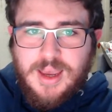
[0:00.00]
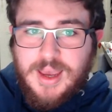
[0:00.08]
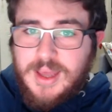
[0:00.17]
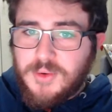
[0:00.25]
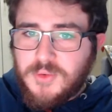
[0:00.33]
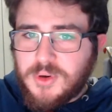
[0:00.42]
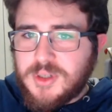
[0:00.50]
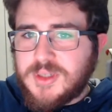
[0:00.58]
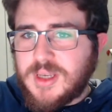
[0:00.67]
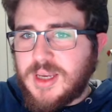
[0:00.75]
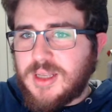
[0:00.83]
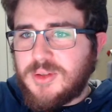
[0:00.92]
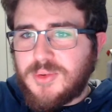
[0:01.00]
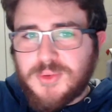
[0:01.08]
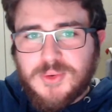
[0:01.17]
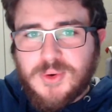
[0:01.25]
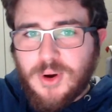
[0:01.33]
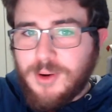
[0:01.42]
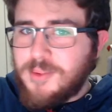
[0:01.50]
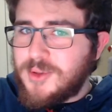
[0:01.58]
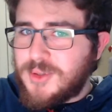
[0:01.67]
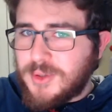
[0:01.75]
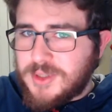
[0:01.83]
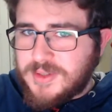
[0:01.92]
And of course, in true open
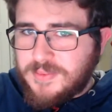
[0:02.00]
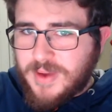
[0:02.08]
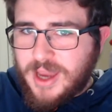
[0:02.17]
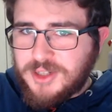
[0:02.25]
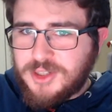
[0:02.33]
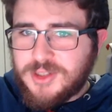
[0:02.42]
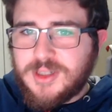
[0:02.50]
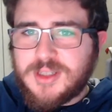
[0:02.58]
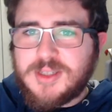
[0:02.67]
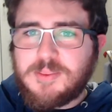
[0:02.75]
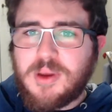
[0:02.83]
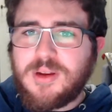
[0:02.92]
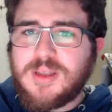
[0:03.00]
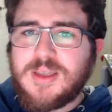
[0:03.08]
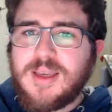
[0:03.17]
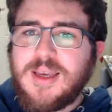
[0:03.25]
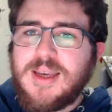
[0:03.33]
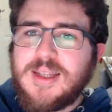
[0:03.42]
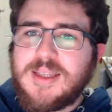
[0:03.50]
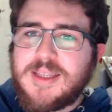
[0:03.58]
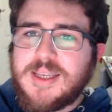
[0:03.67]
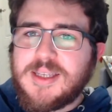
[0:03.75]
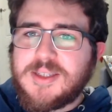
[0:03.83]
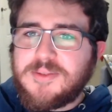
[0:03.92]
source fashion and spirit,
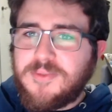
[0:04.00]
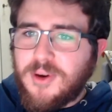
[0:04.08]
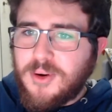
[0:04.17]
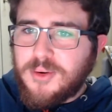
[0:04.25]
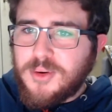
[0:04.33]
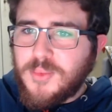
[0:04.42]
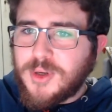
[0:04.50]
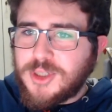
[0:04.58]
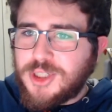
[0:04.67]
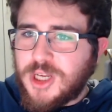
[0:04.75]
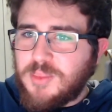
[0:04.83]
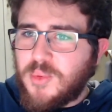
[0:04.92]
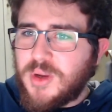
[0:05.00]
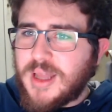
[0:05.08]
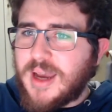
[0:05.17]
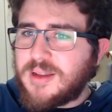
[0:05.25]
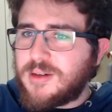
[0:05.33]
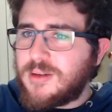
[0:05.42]
this phone will ship with either